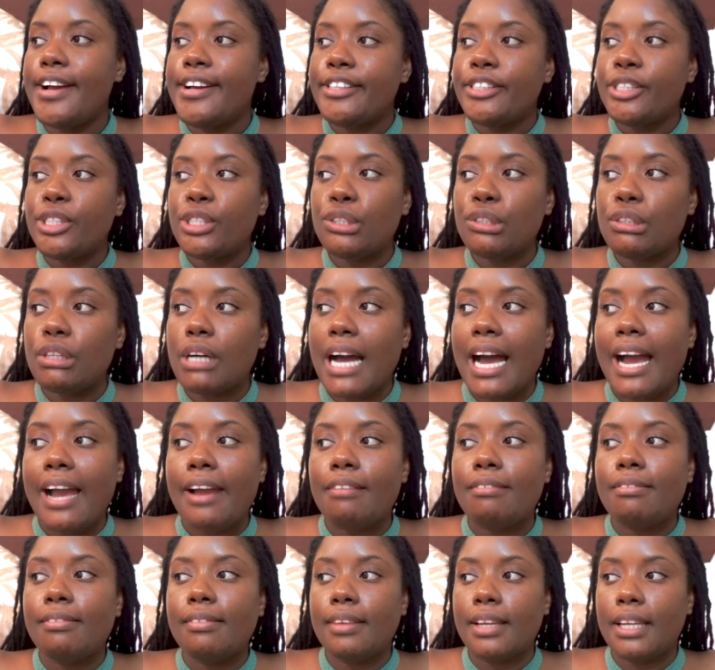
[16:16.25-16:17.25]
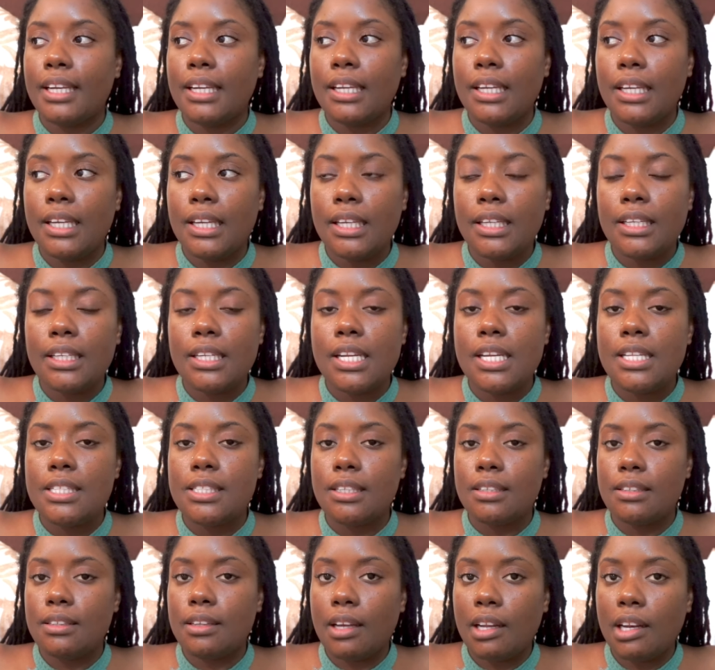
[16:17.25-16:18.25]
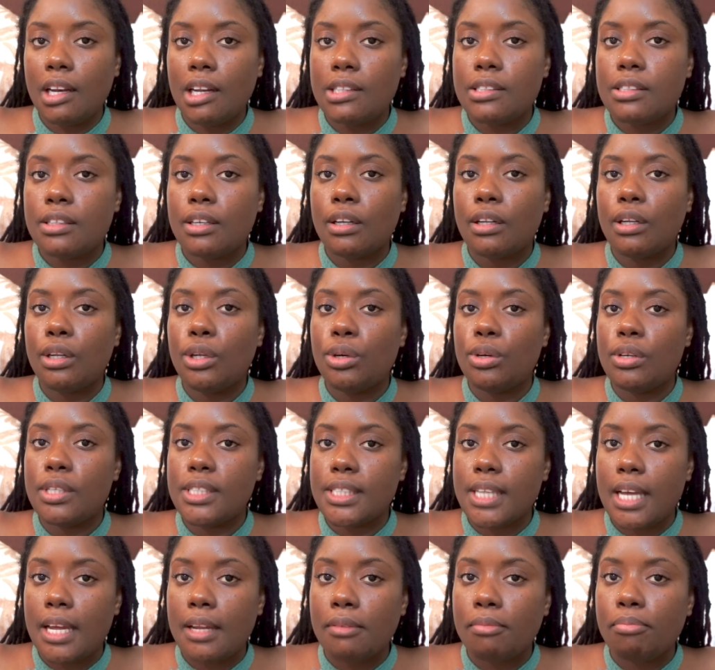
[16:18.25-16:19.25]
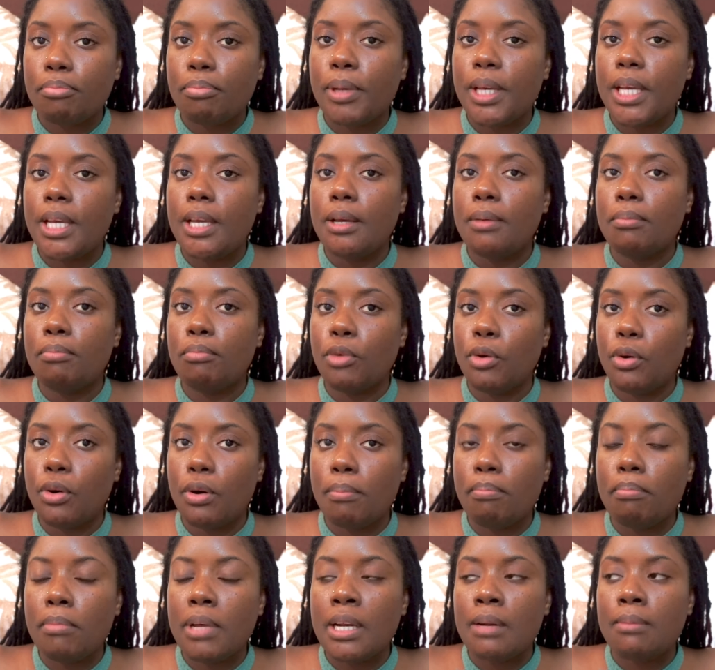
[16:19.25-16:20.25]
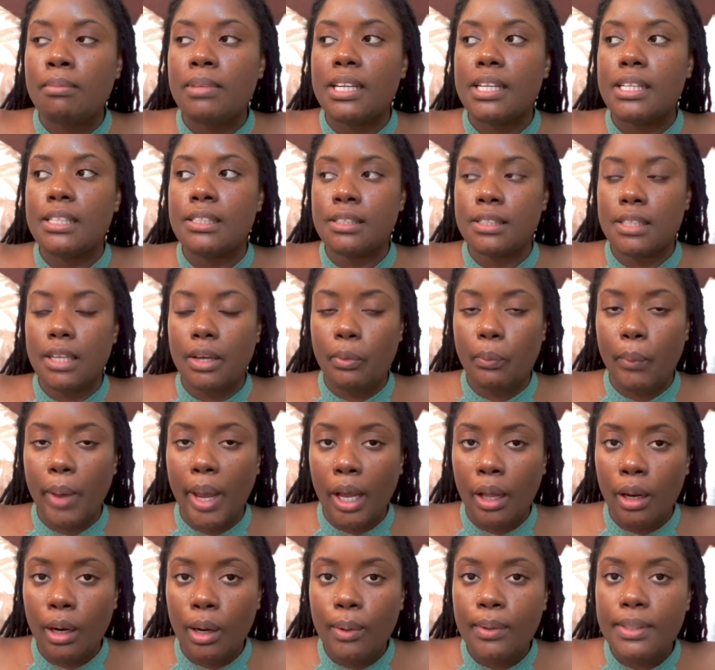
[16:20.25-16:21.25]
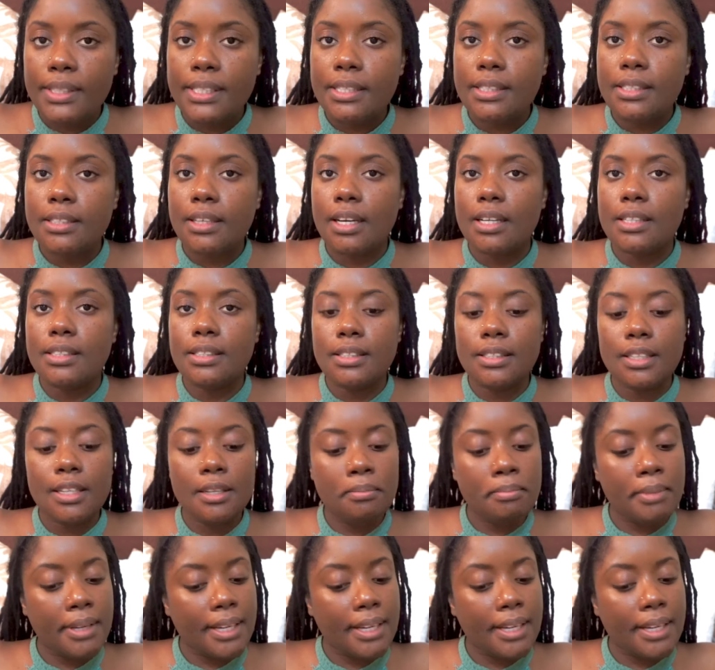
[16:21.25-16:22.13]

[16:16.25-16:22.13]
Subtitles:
So I really need to declutter clothes and be more minimalistic where clothes is concerned,